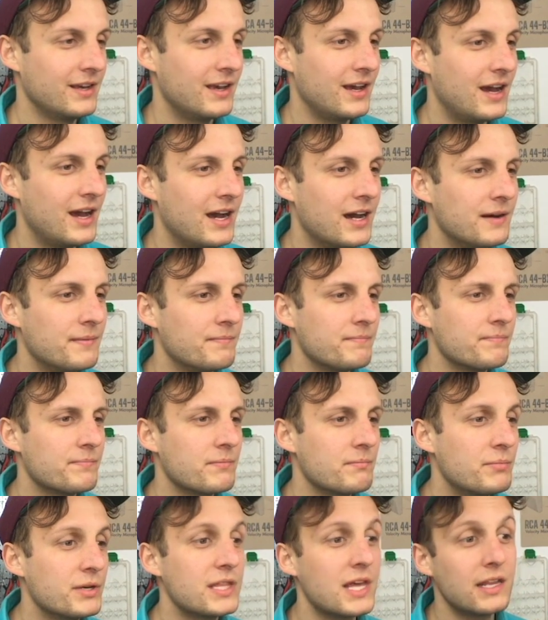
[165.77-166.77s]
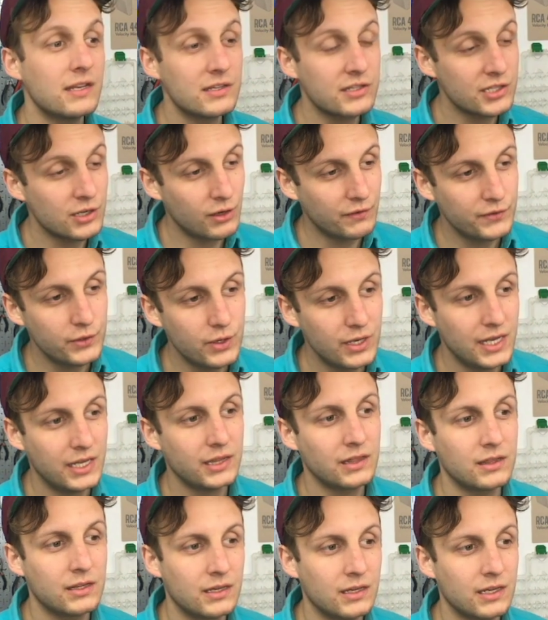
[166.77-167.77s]
But then, so if you
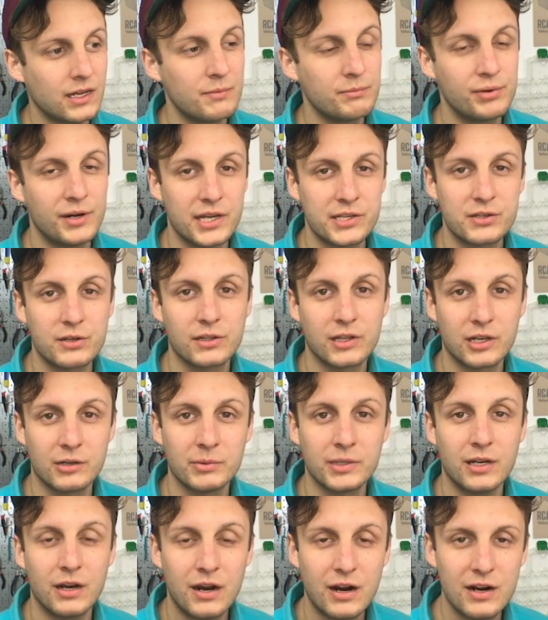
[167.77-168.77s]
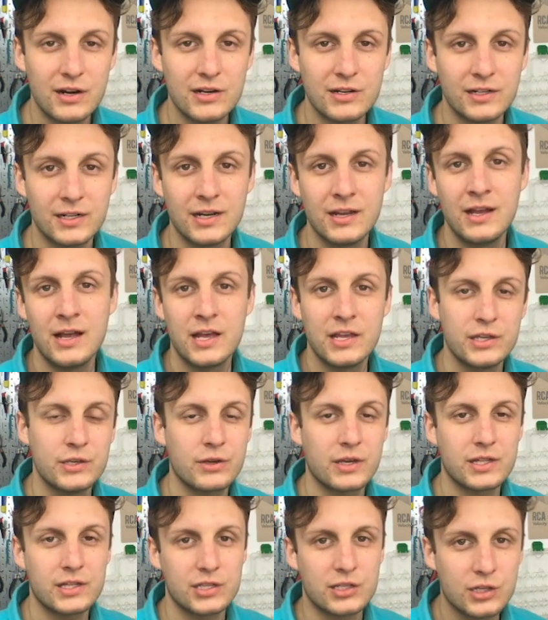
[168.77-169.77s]
hit the compressor a little bit harder,
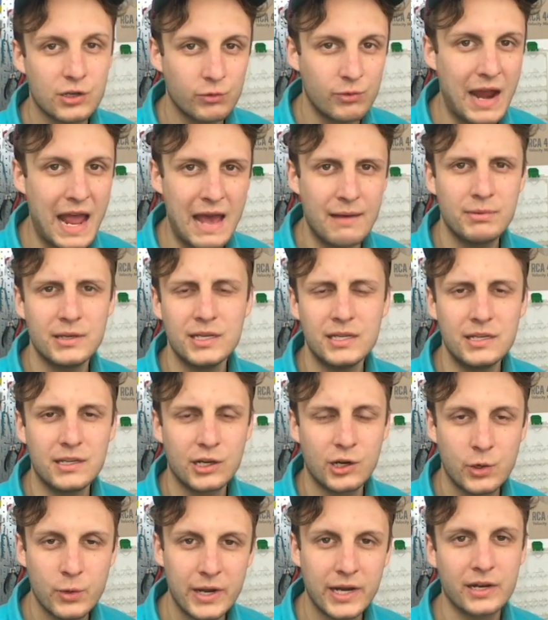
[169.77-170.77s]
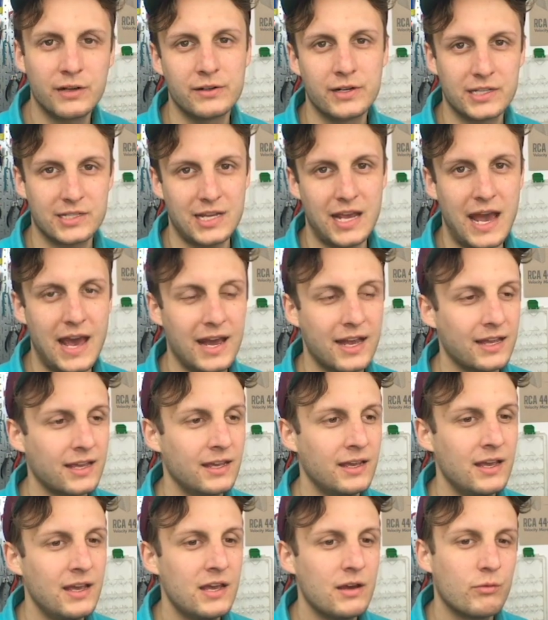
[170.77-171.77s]
you'll get this grabby, quicker
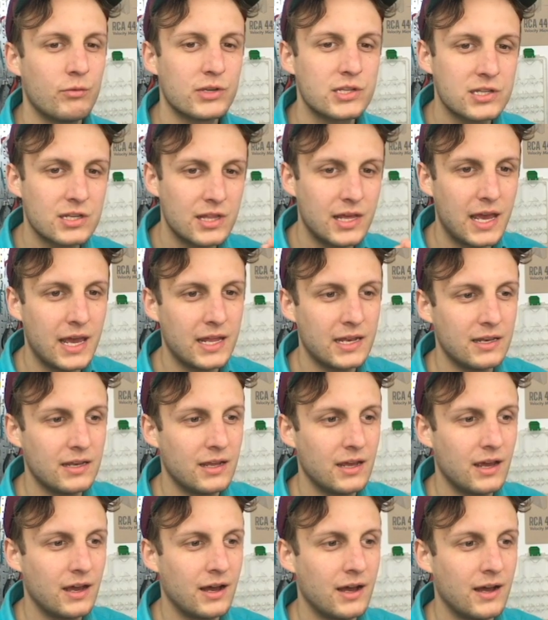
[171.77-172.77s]
attack, which then